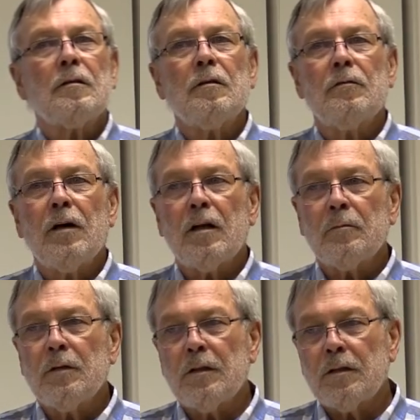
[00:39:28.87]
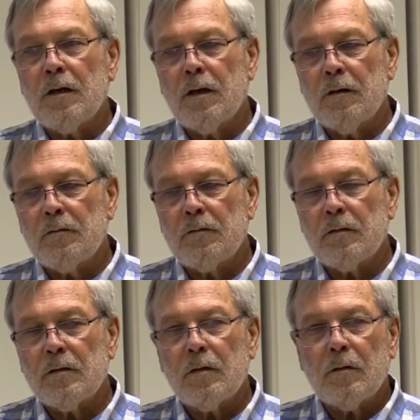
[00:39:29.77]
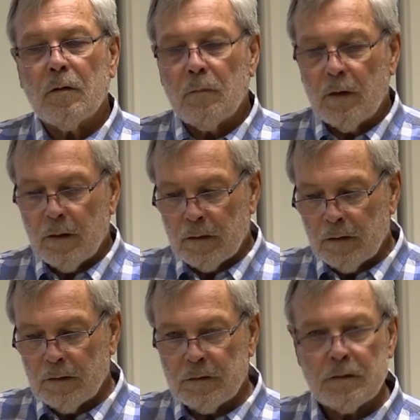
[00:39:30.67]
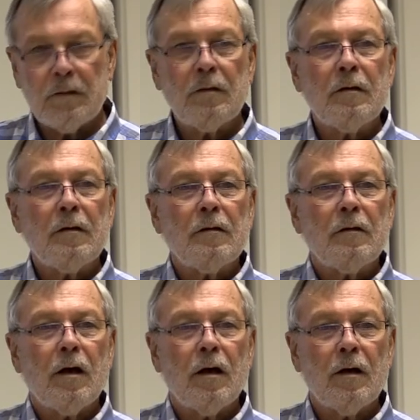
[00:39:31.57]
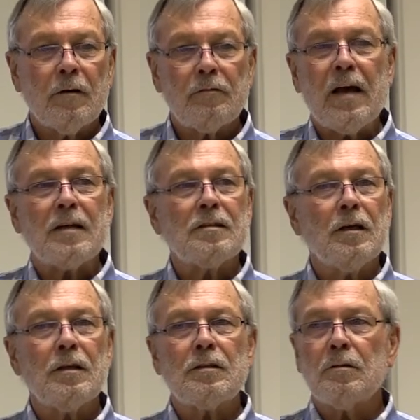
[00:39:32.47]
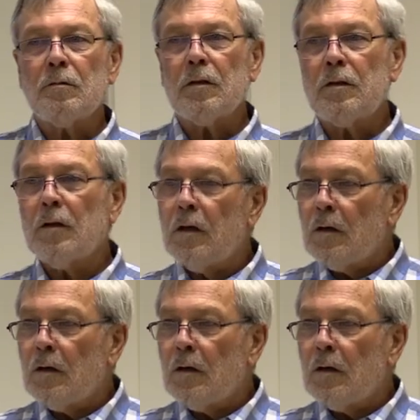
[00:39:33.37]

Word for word: development of Americans' uh, fascination with